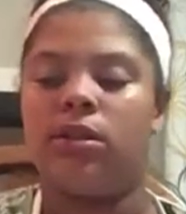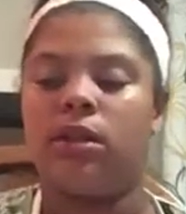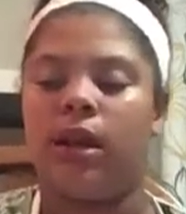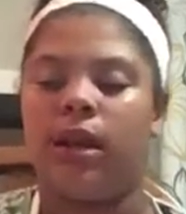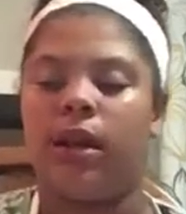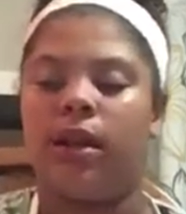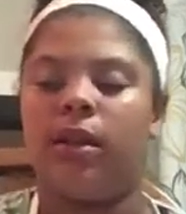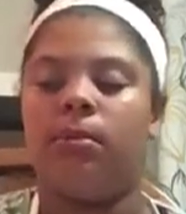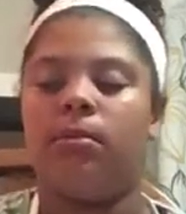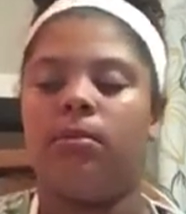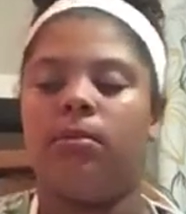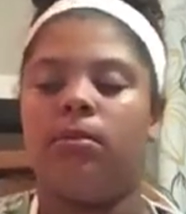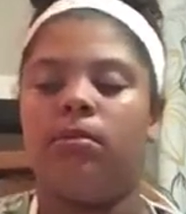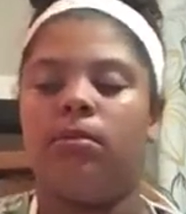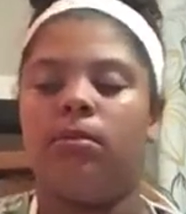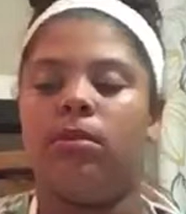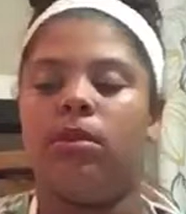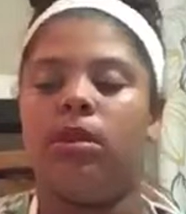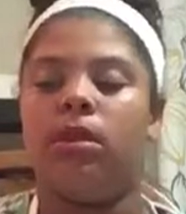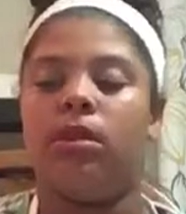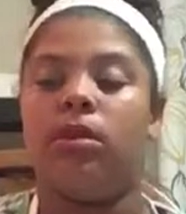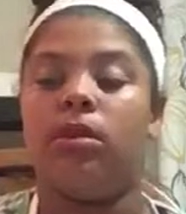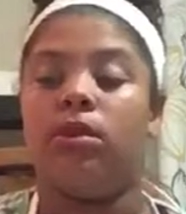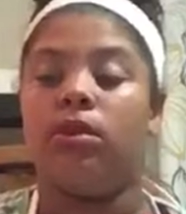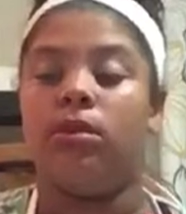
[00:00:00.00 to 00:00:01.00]
like
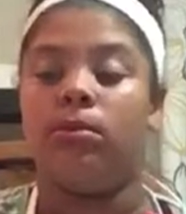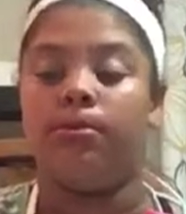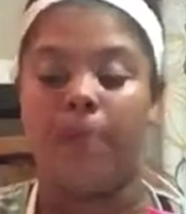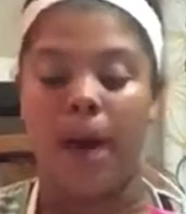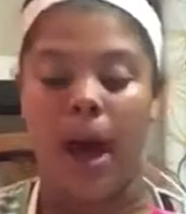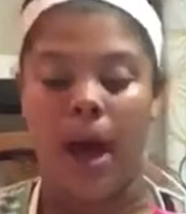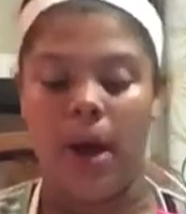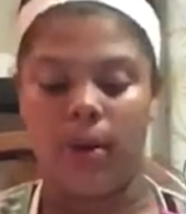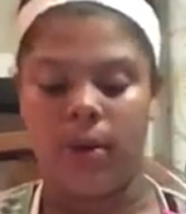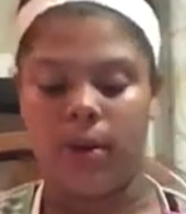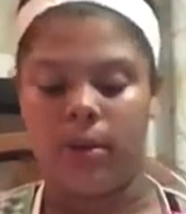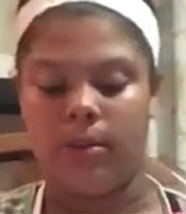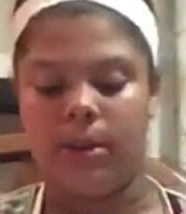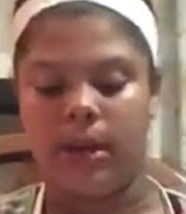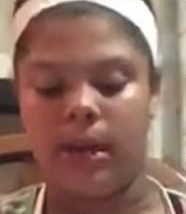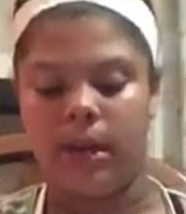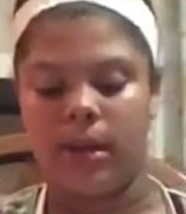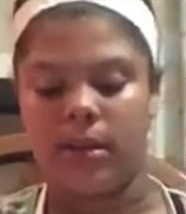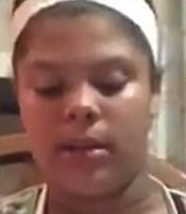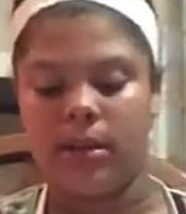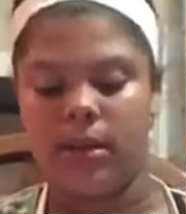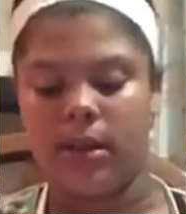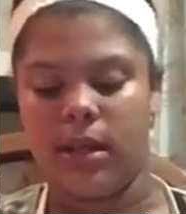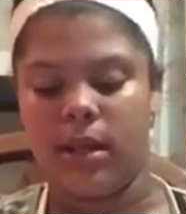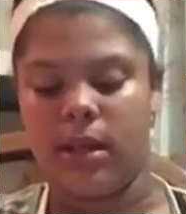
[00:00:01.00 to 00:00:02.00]
powder
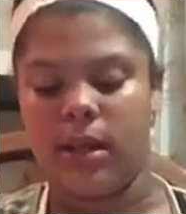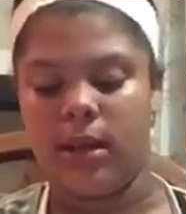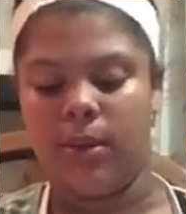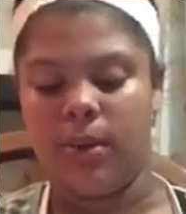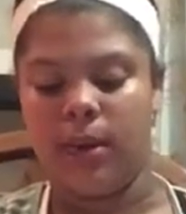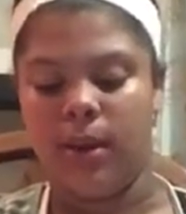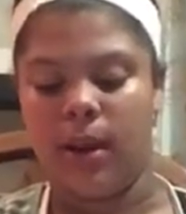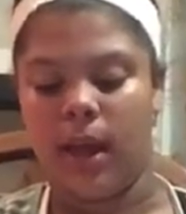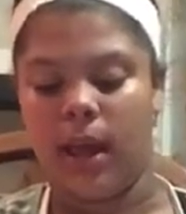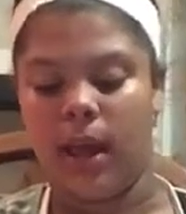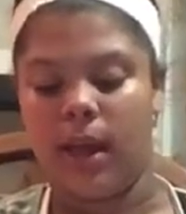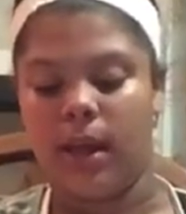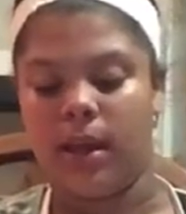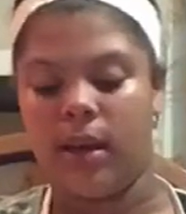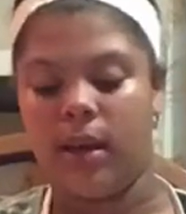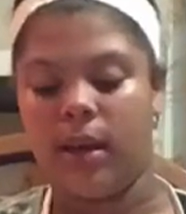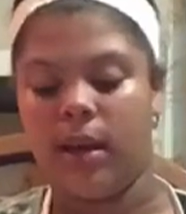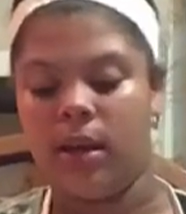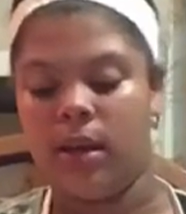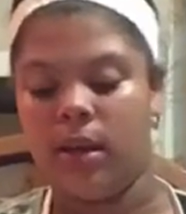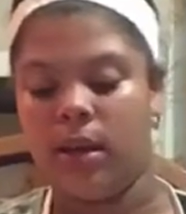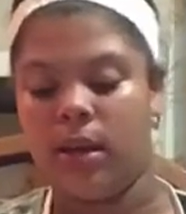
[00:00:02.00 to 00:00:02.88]
mix, and they were like,